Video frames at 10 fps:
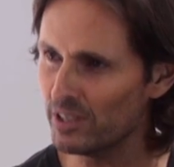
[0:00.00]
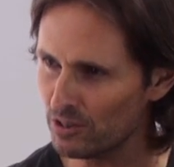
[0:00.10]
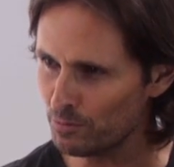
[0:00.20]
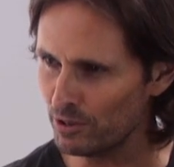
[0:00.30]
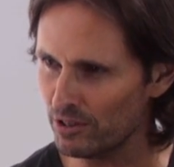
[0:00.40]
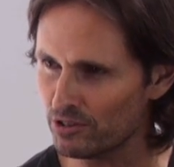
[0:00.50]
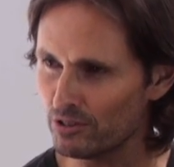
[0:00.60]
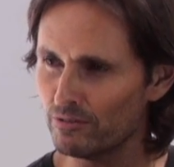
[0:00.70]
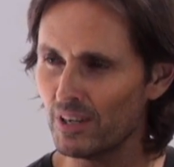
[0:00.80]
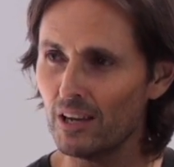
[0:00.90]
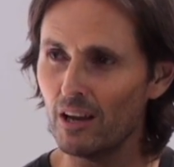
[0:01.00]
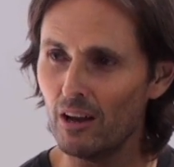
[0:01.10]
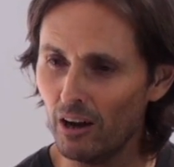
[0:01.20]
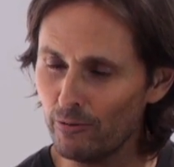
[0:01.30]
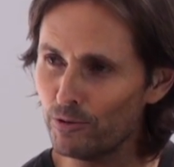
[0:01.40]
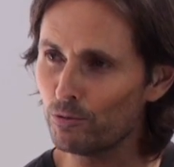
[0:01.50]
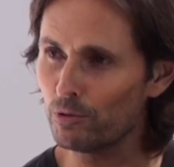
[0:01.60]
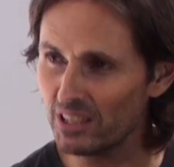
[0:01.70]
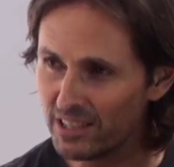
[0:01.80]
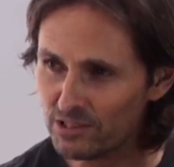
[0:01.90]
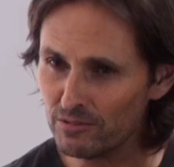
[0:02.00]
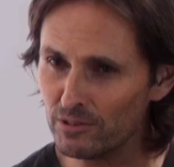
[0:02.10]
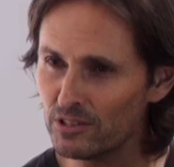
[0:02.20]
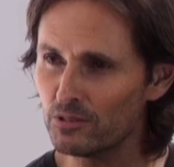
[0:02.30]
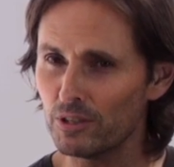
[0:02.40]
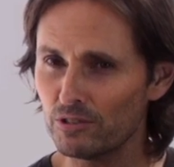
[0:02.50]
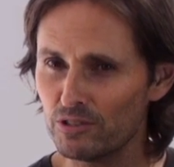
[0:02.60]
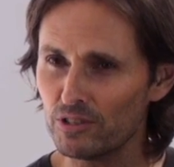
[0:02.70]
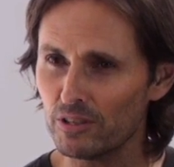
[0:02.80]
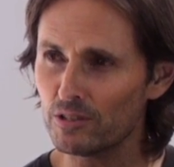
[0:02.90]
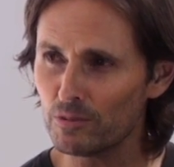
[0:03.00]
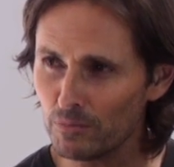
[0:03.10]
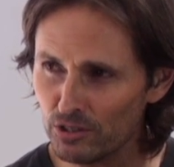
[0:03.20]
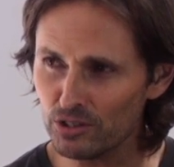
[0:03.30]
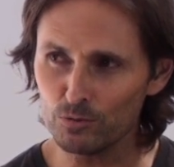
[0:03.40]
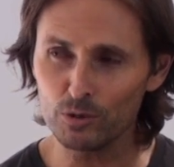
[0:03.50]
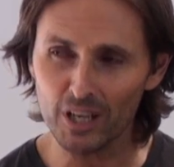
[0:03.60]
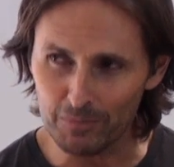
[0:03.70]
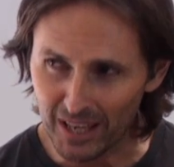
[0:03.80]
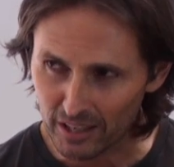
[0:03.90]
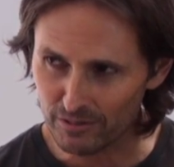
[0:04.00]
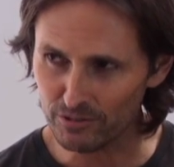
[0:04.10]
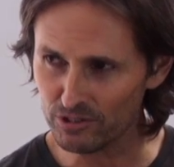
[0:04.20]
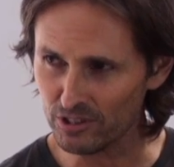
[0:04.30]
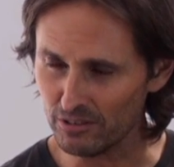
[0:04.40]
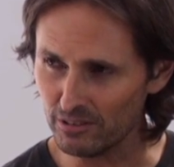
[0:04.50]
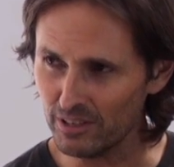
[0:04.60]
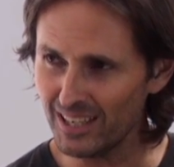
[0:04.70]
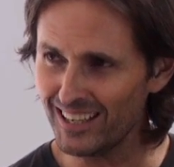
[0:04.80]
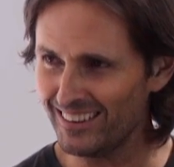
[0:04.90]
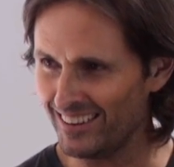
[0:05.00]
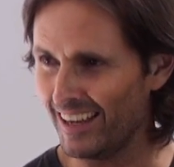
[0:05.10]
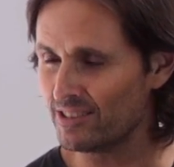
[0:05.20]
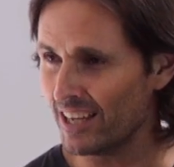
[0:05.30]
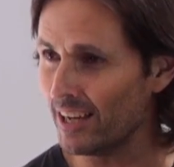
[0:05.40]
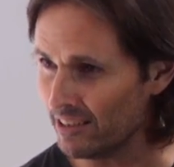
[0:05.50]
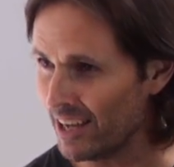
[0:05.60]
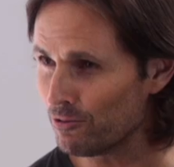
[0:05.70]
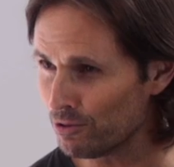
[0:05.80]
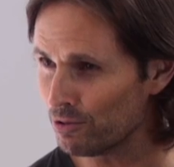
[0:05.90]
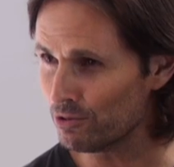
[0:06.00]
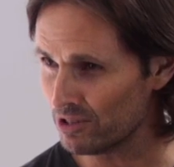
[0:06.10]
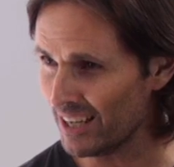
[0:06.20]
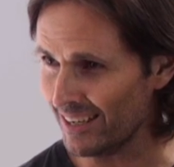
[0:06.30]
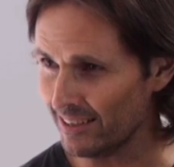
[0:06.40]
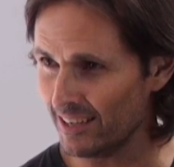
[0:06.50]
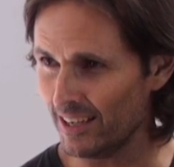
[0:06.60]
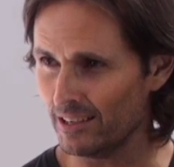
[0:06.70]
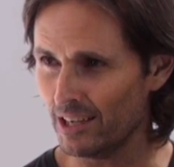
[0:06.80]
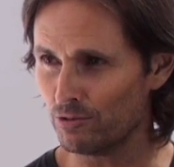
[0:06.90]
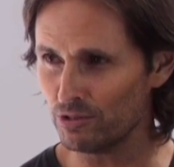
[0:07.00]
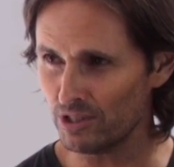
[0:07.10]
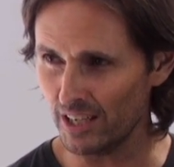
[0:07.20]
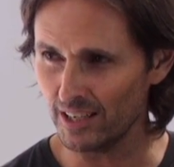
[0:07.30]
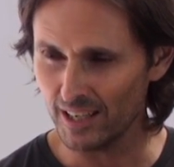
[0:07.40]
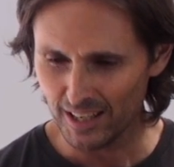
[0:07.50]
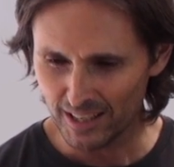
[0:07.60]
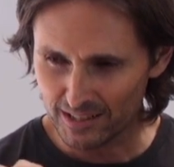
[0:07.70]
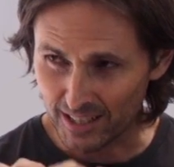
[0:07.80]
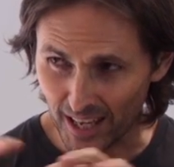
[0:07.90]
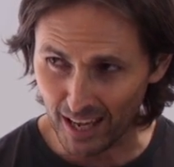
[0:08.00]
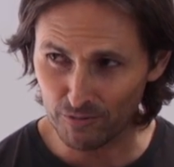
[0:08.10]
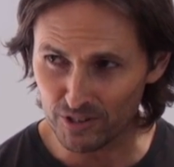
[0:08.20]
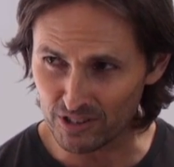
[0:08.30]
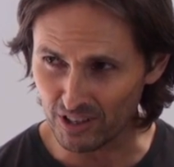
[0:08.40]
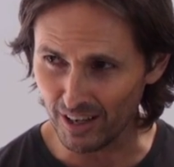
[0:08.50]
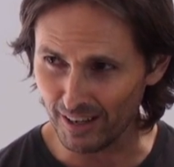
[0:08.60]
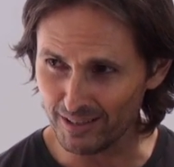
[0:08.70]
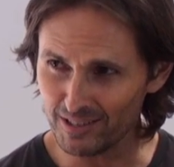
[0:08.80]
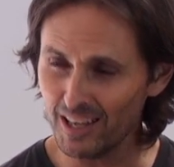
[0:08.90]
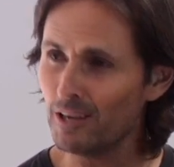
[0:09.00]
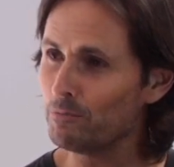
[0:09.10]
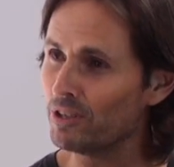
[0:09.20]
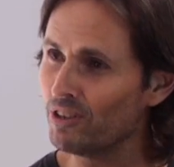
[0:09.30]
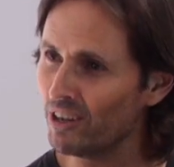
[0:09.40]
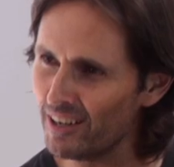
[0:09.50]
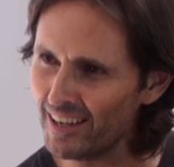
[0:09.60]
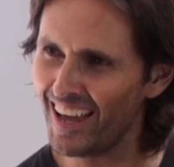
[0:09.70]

an experience of the release of these emotions. So these emotions will come out of the soul. That's our natural state. Our natural state is to have desires, but not only